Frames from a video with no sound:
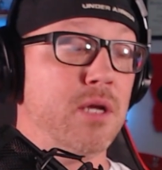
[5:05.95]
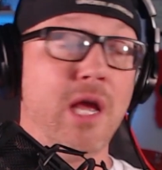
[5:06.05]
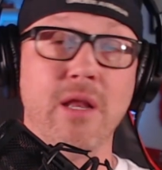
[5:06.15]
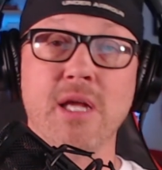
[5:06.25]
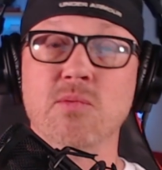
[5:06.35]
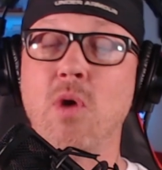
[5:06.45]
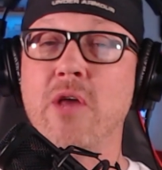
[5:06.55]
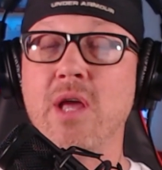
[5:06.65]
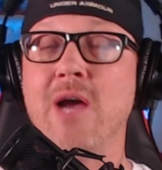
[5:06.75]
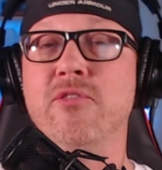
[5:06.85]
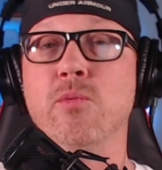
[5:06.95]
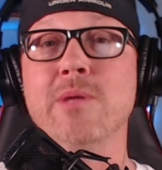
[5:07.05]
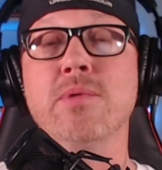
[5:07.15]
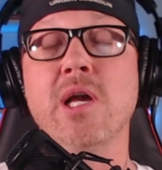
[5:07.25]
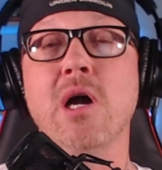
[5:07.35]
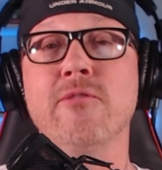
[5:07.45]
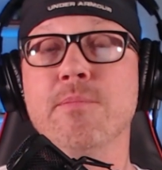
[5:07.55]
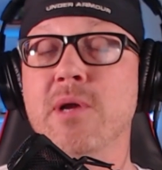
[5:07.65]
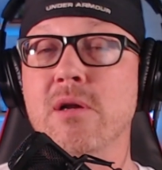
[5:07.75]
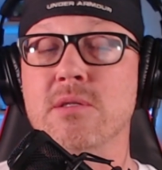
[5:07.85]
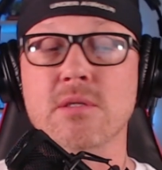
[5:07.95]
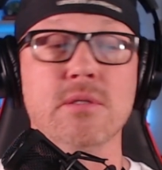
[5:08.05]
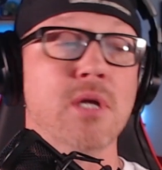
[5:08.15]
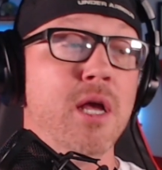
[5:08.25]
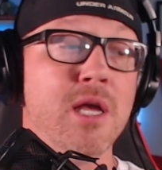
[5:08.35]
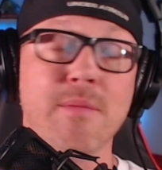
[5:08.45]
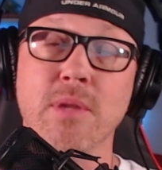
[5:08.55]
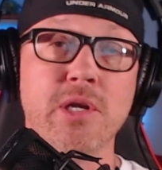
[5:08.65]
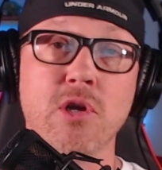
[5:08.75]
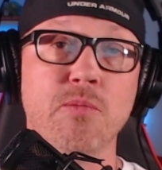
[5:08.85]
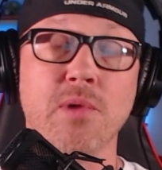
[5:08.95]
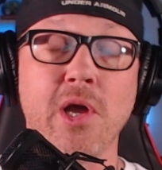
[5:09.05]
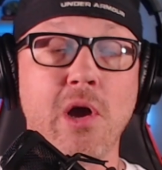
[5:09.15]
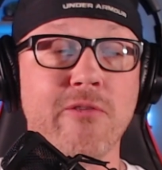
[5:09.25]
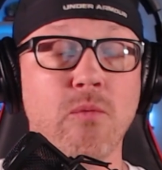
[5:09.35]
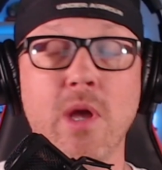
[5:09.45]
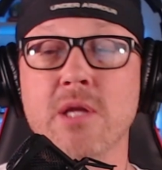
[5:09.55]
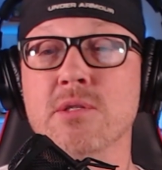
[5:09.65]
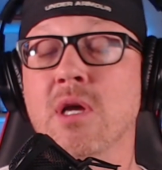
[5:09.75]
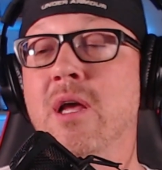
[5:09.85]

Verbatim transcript: And that's why they have three playoff appearances, but no playoff wins.